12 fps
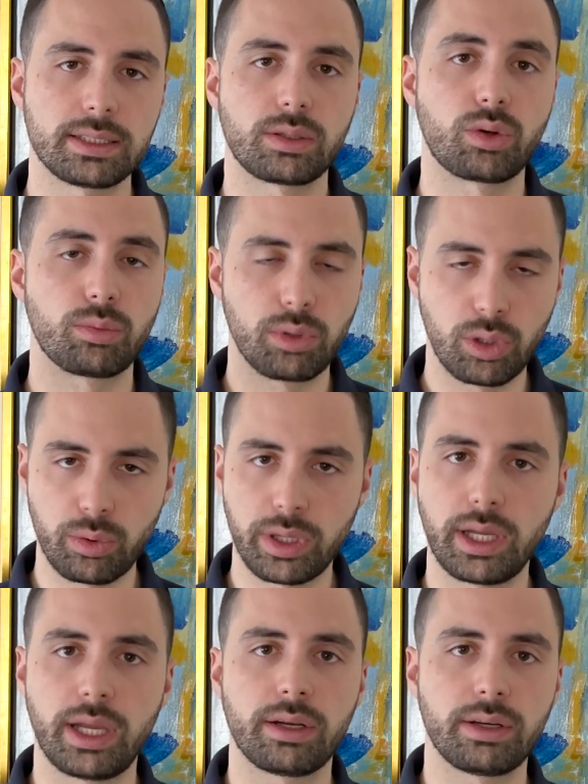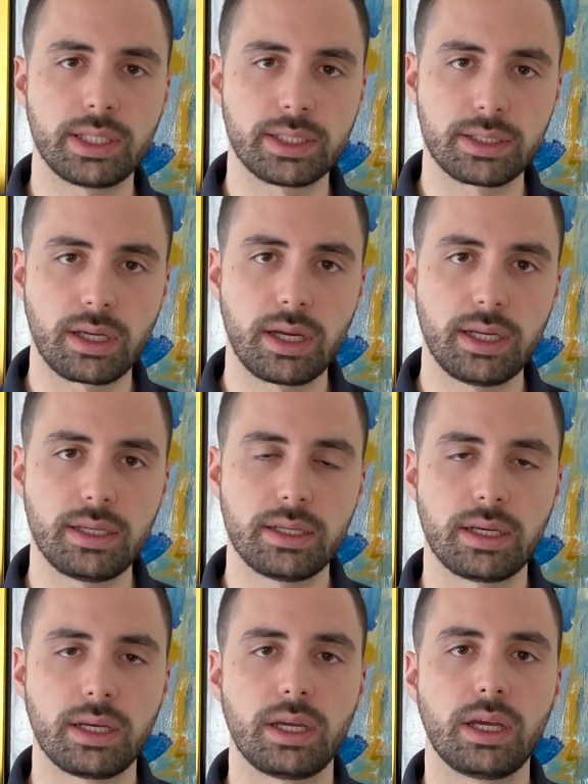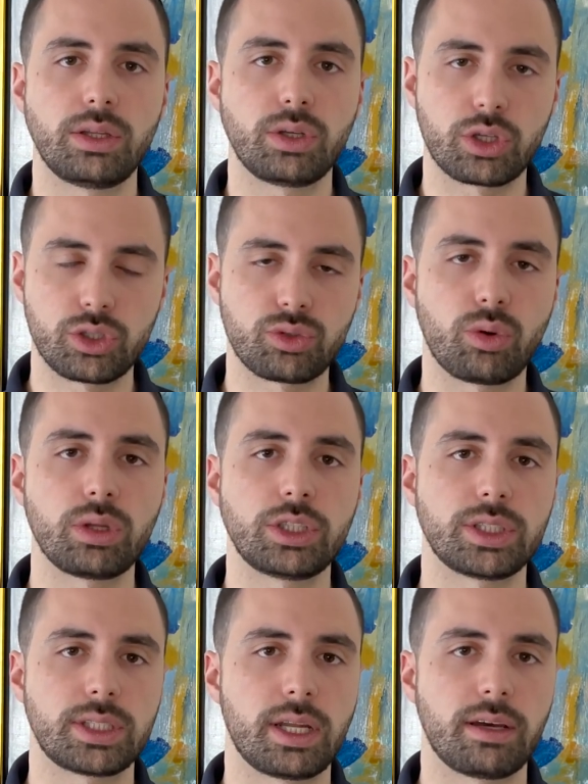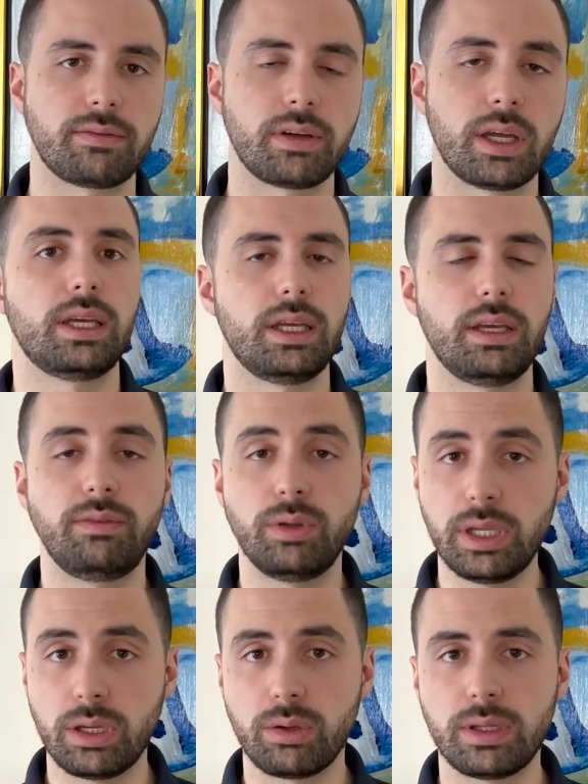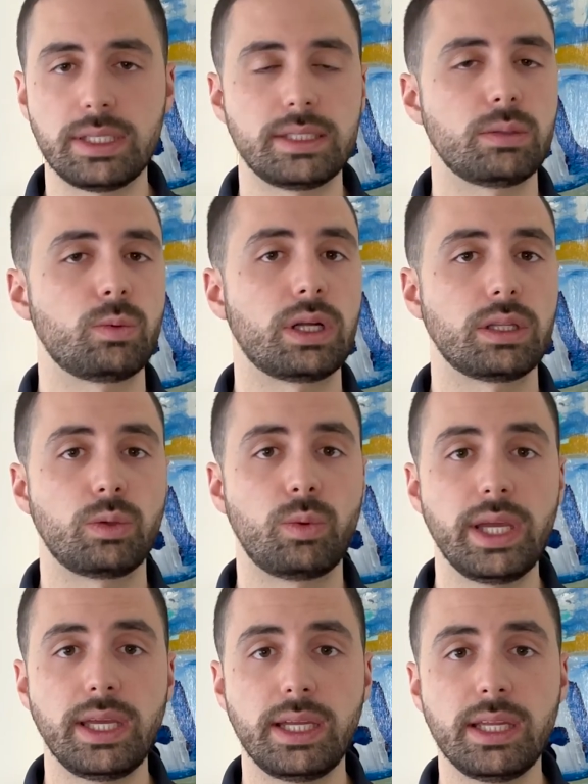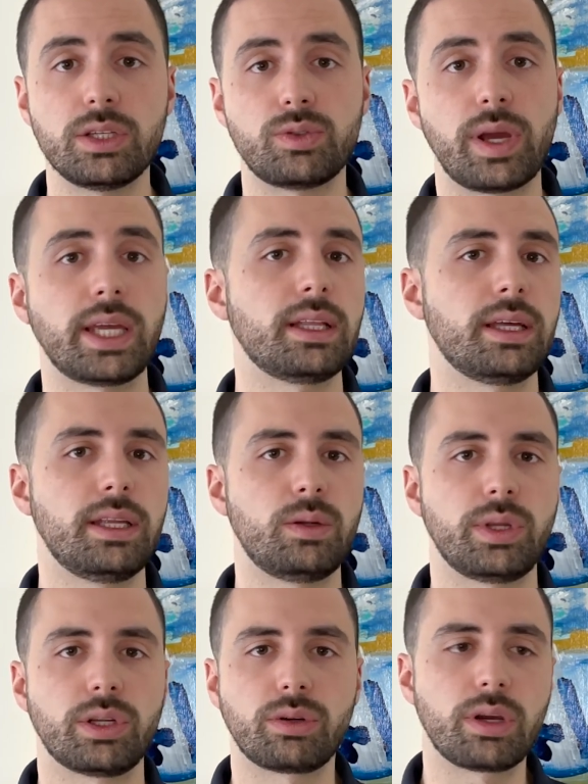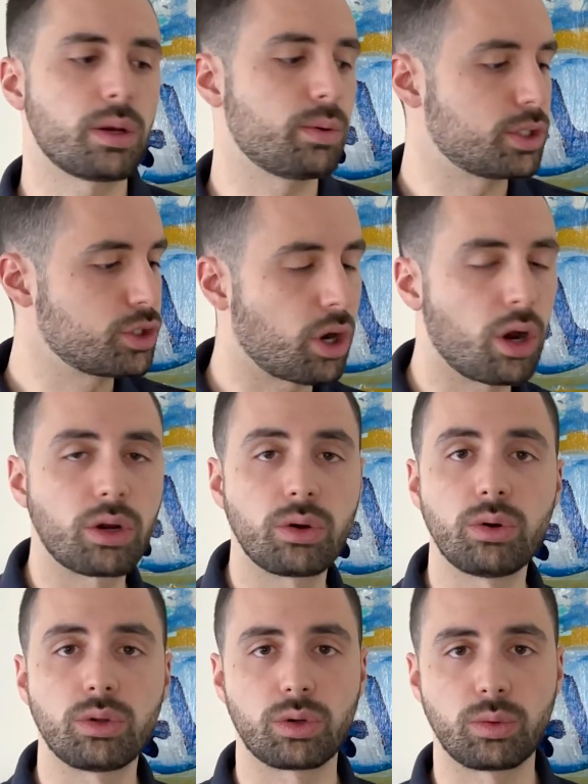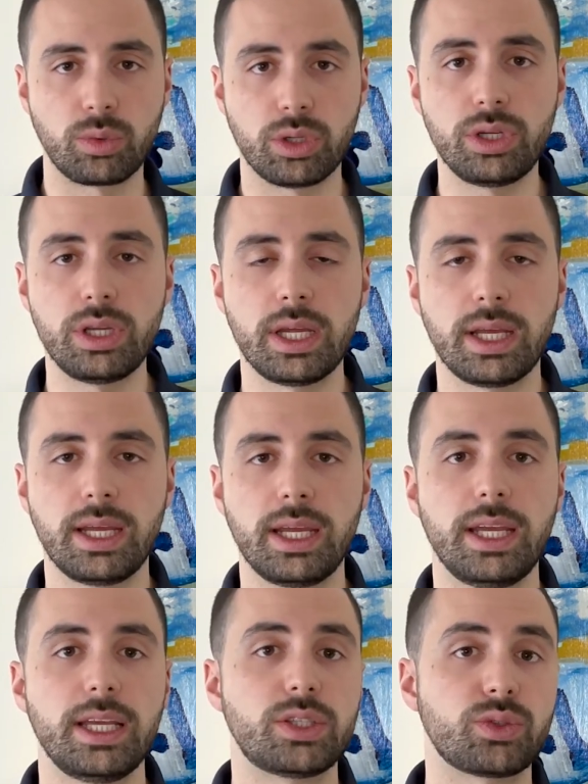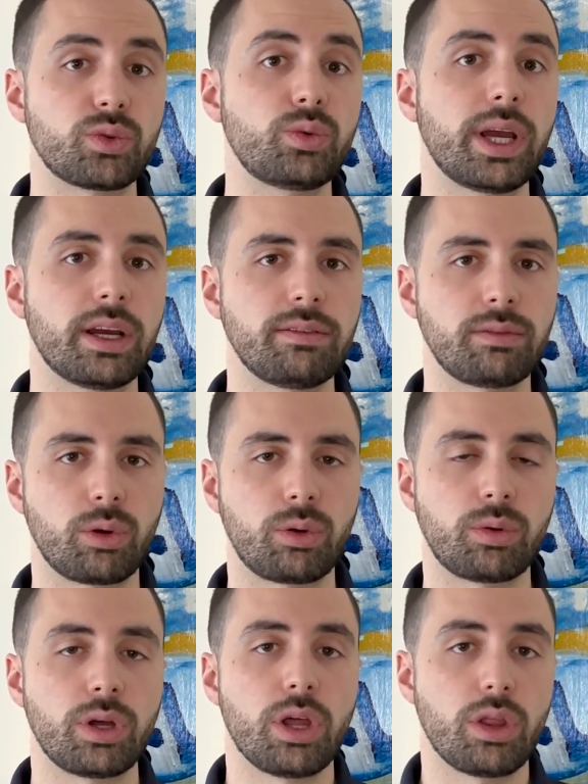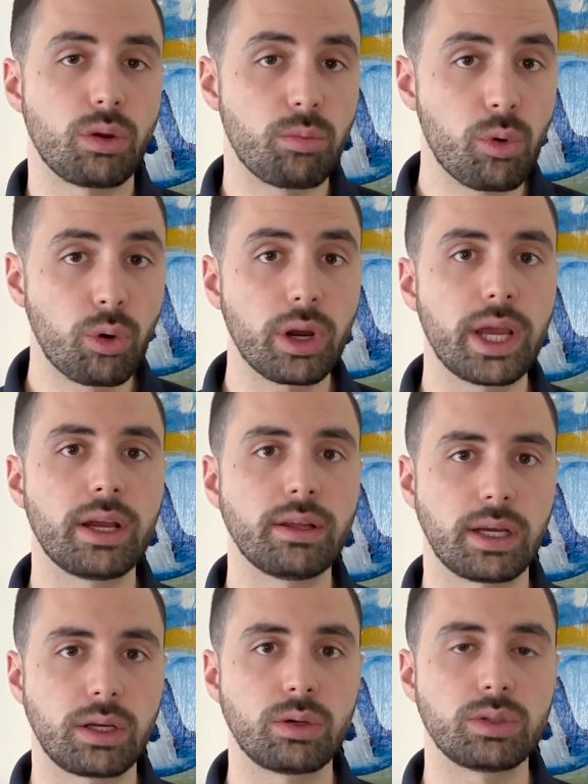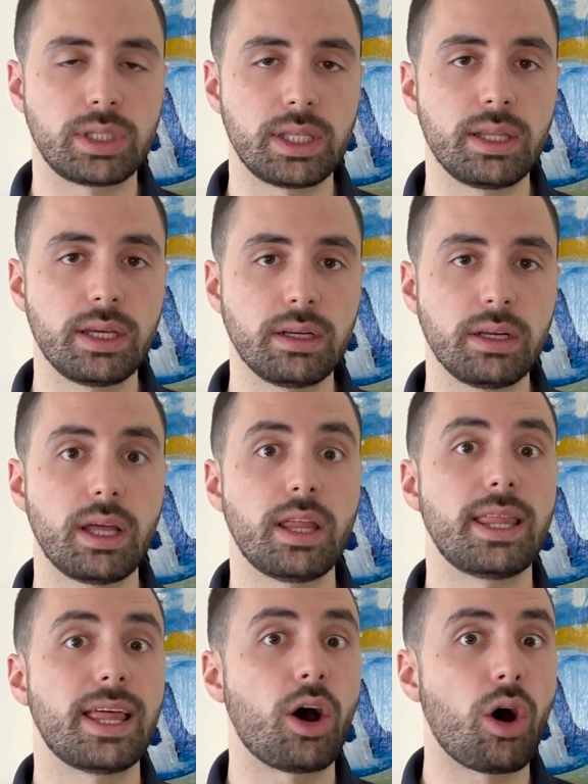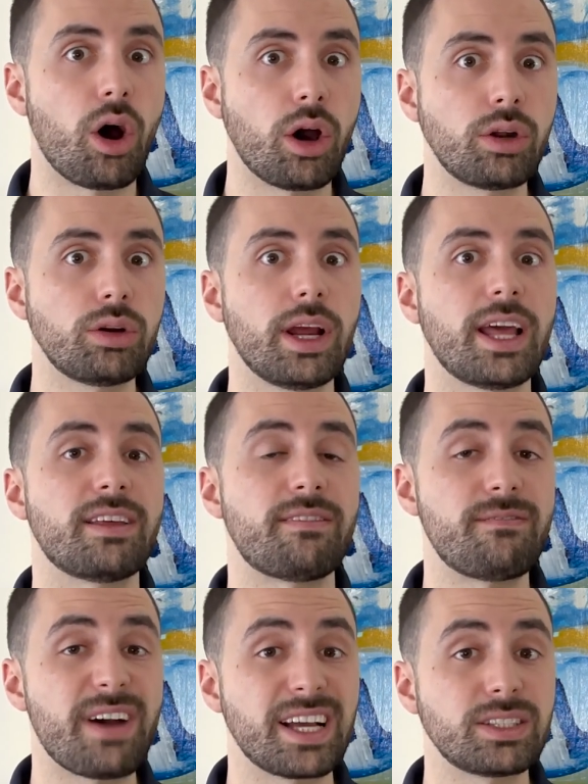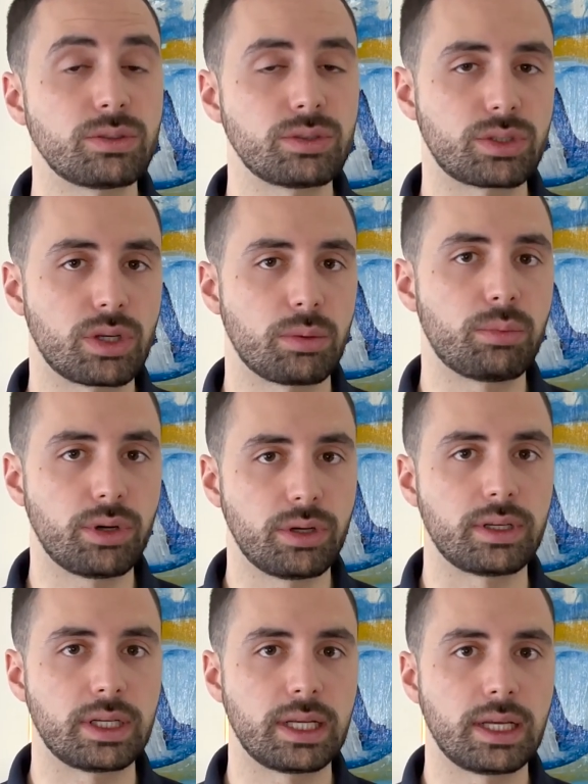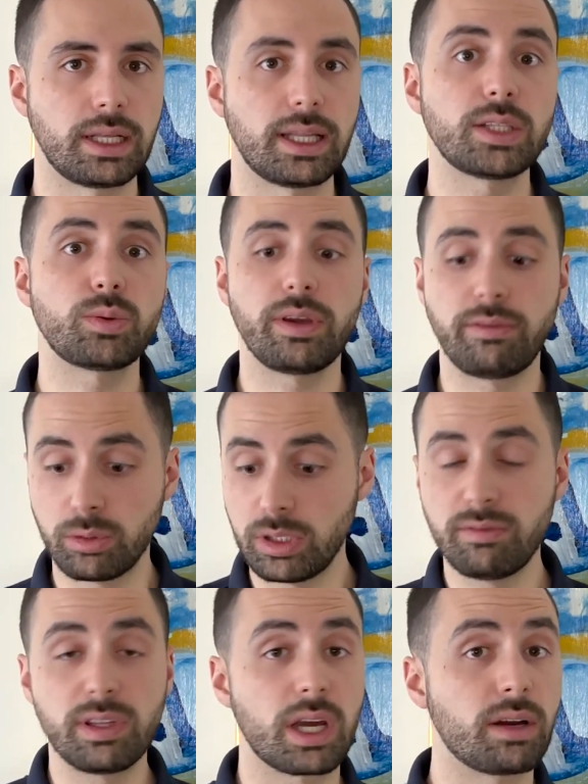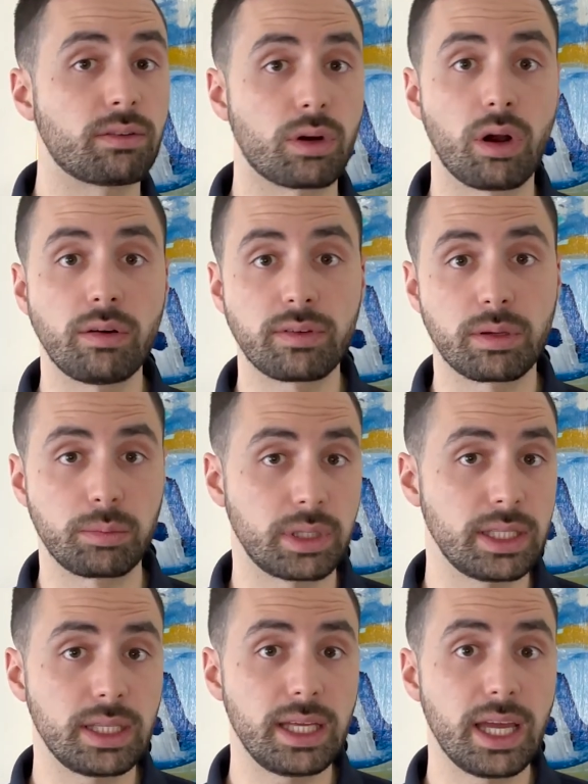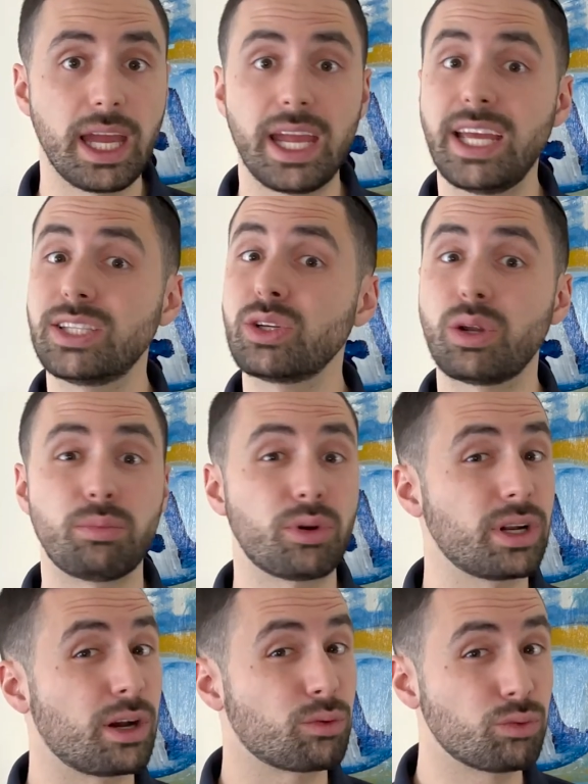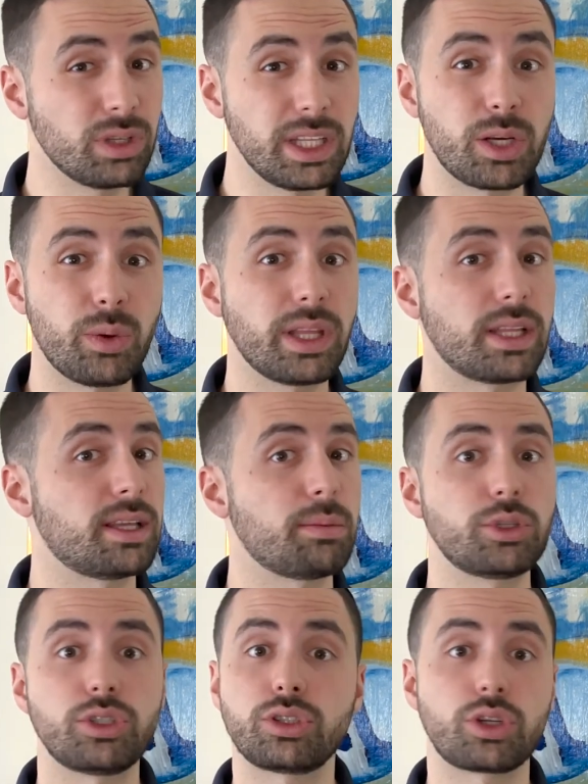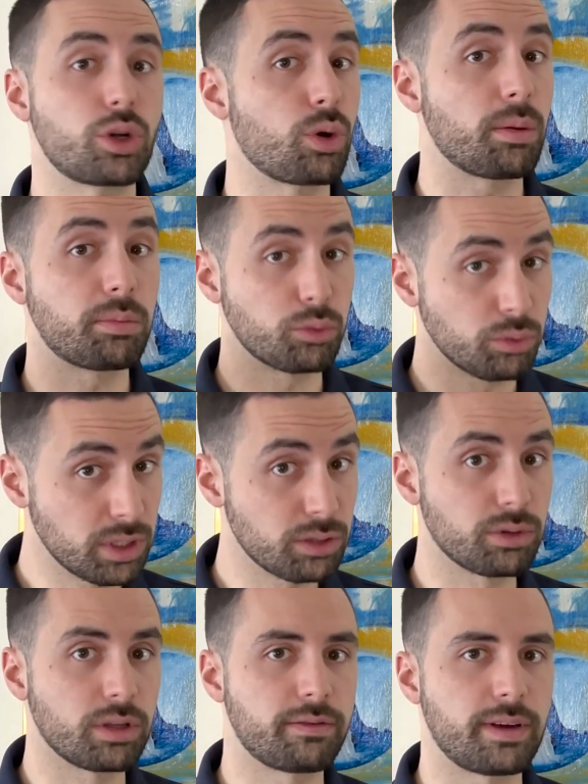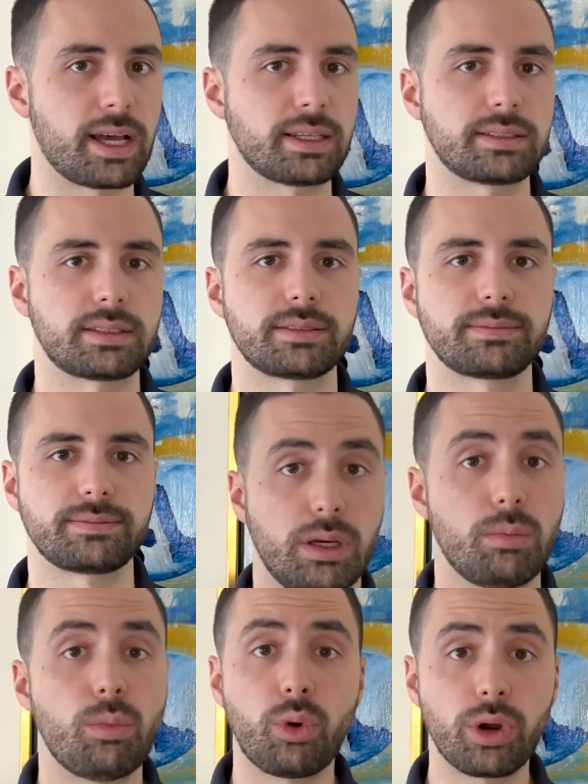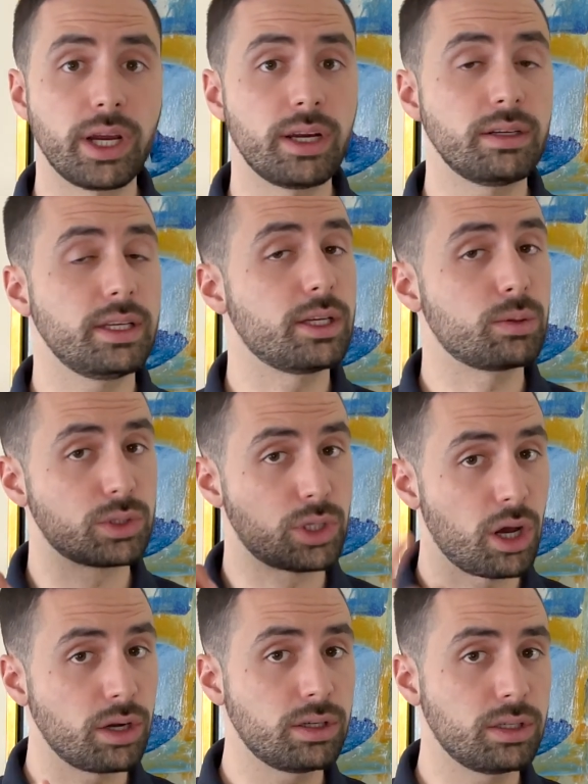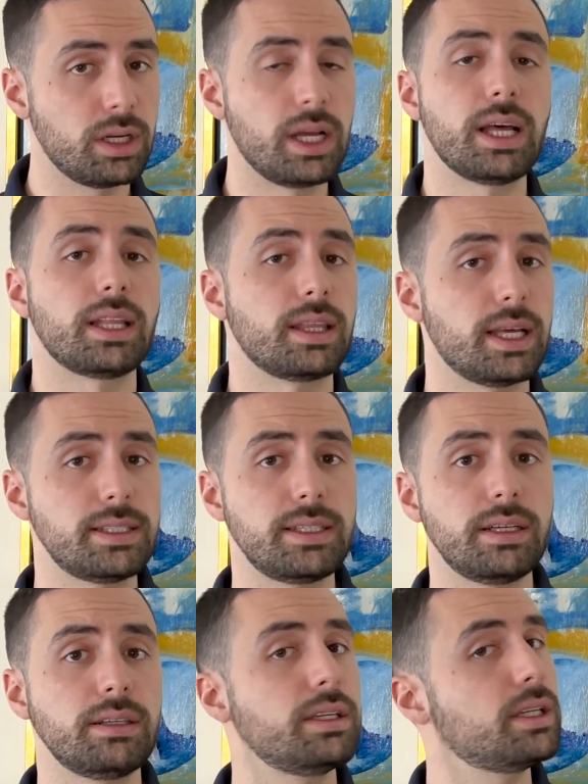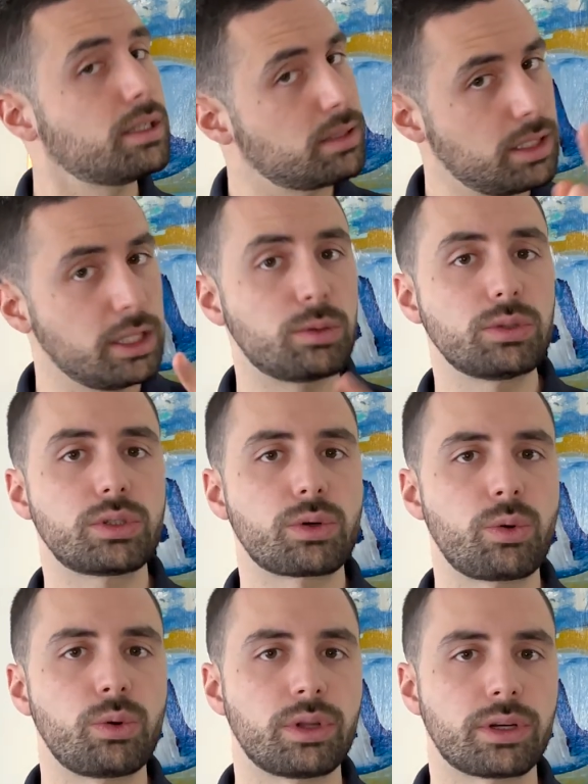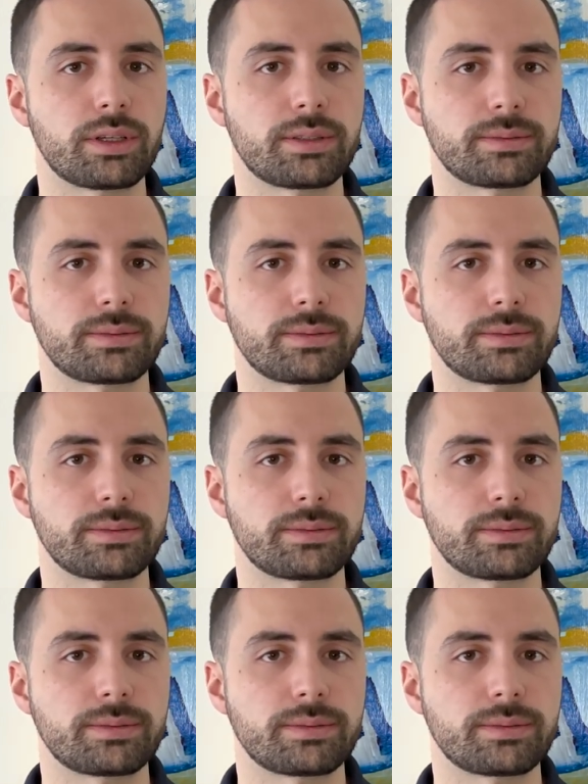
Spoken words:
or blowing air inside to control it just enough. If you didn't know this, well, the way heat is regulated when you're cooking with charcoal or wood is through airflow. The more air that goes in there, the hotter and the faster it's going to burn. That's why if you leave the cover off completely, it's going to burn out really quick. The temperature is going to go up real fast. More air equals hotter, less air equals cooler.